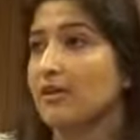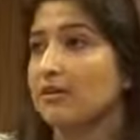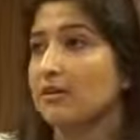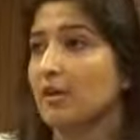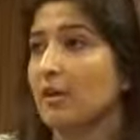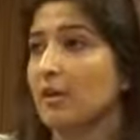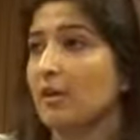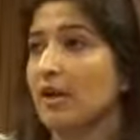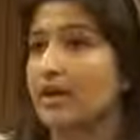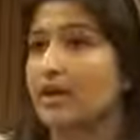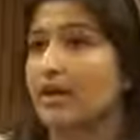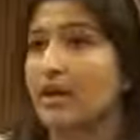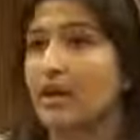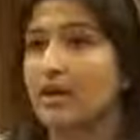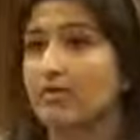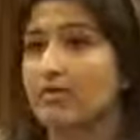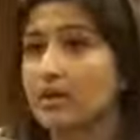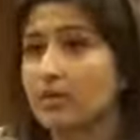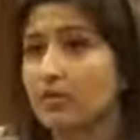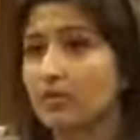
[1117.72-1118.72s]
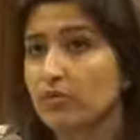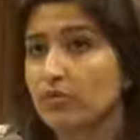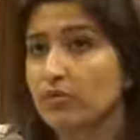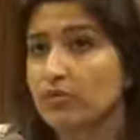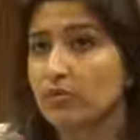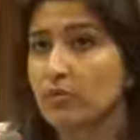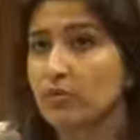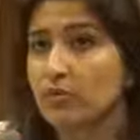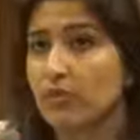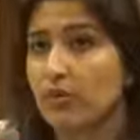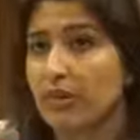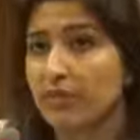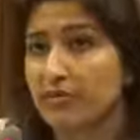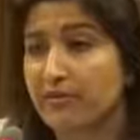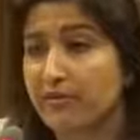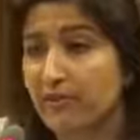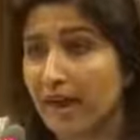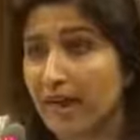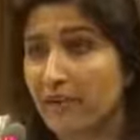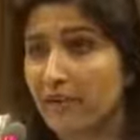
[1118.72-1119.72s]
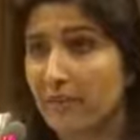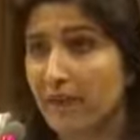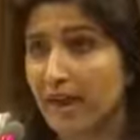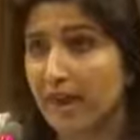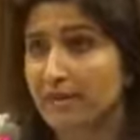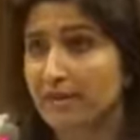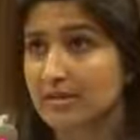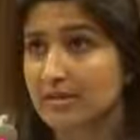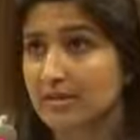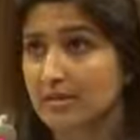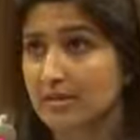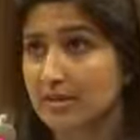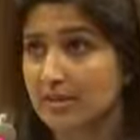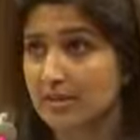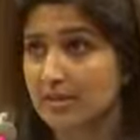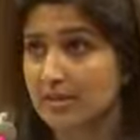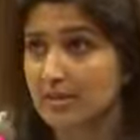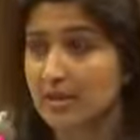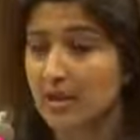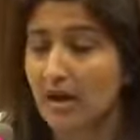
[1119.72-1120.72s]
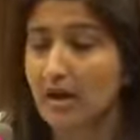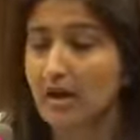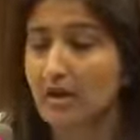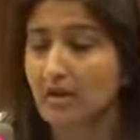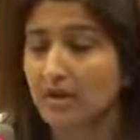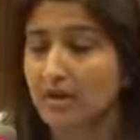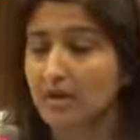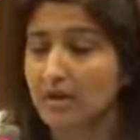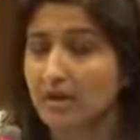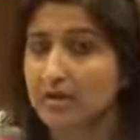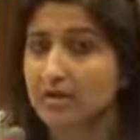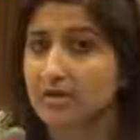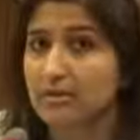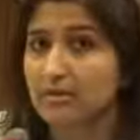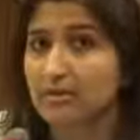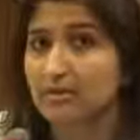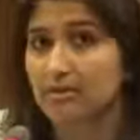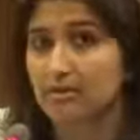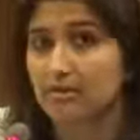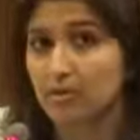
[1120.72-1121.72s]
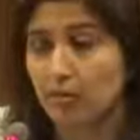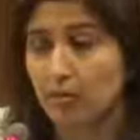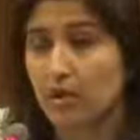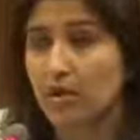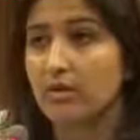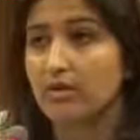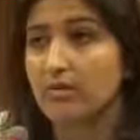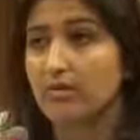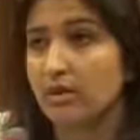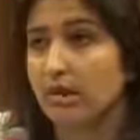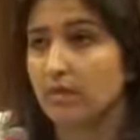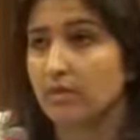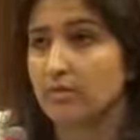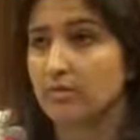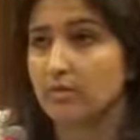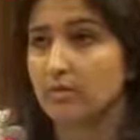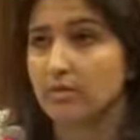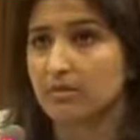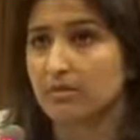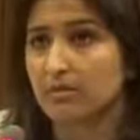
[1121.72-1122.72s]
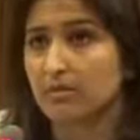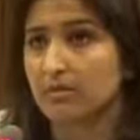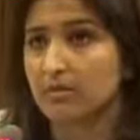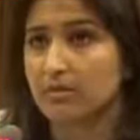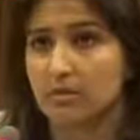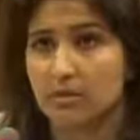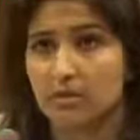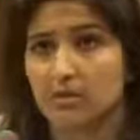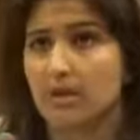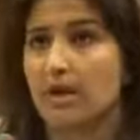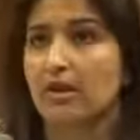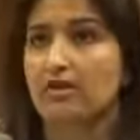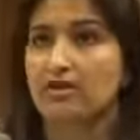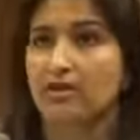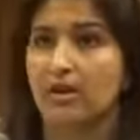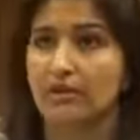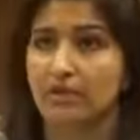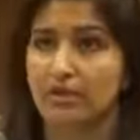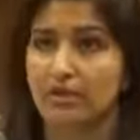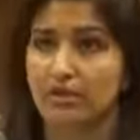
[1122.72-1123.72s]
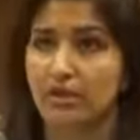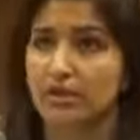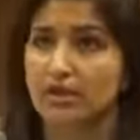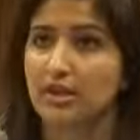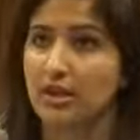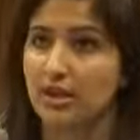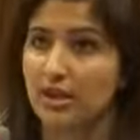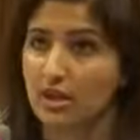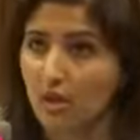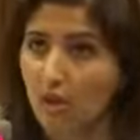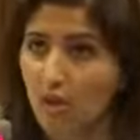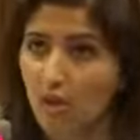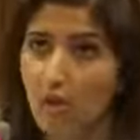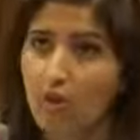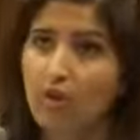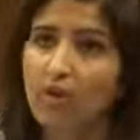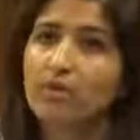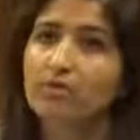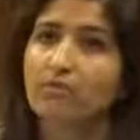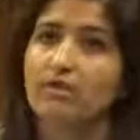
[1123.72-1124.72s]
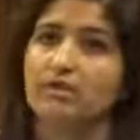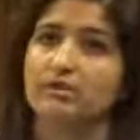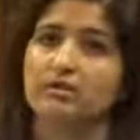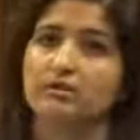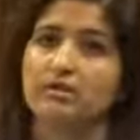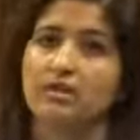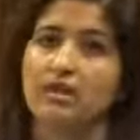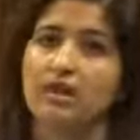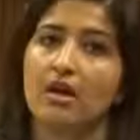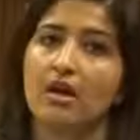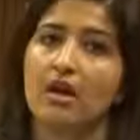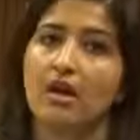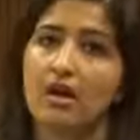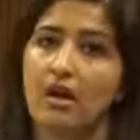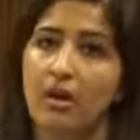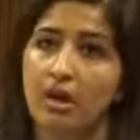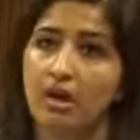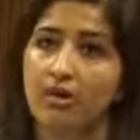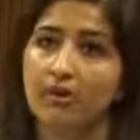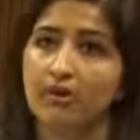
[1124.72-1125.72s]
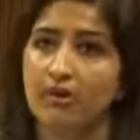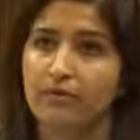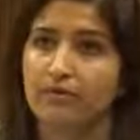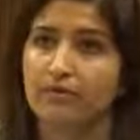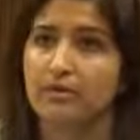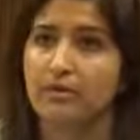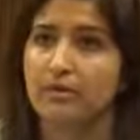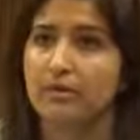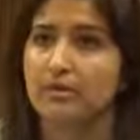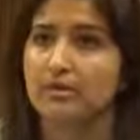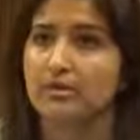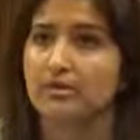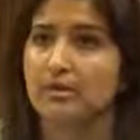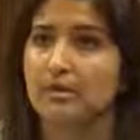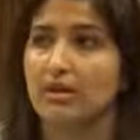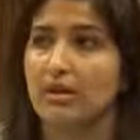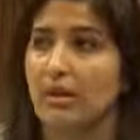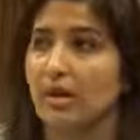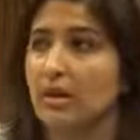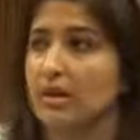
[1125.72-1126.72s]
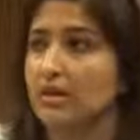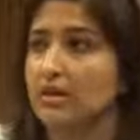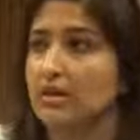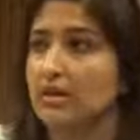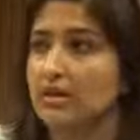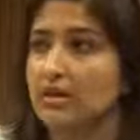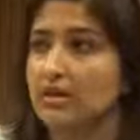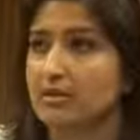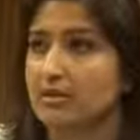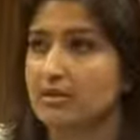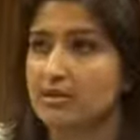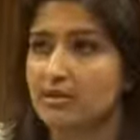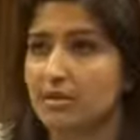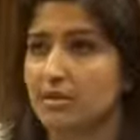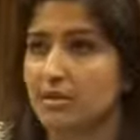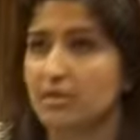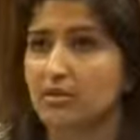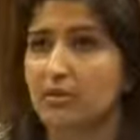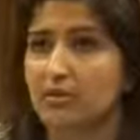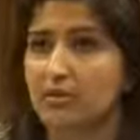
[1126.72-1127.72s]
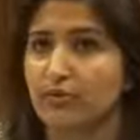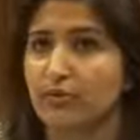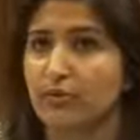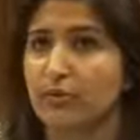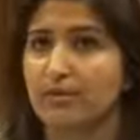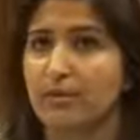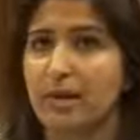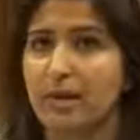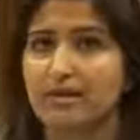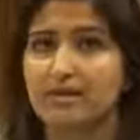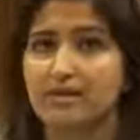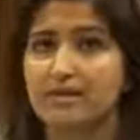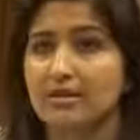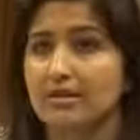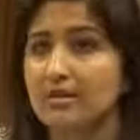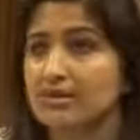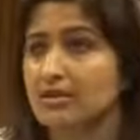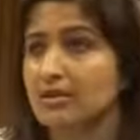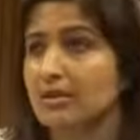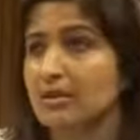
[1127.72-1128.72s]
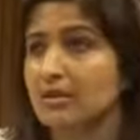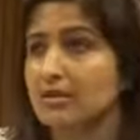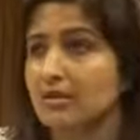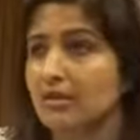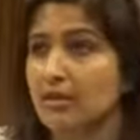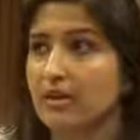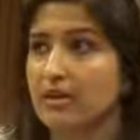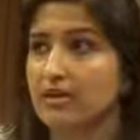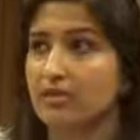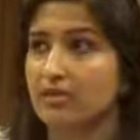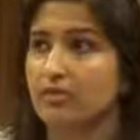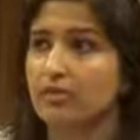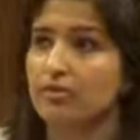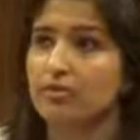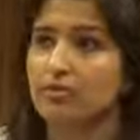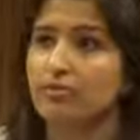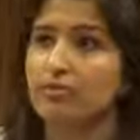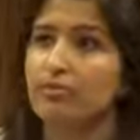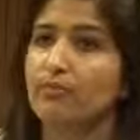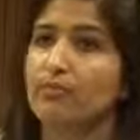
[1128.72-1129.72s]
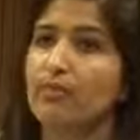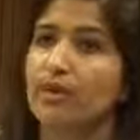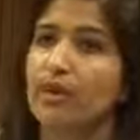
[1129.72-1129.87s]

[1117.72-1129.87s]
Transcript: So when I'm in a room with 5 Palestinians, I know that one of them is not a refugee, and all of us are refugees. And it's also for the Palestinians here in the room.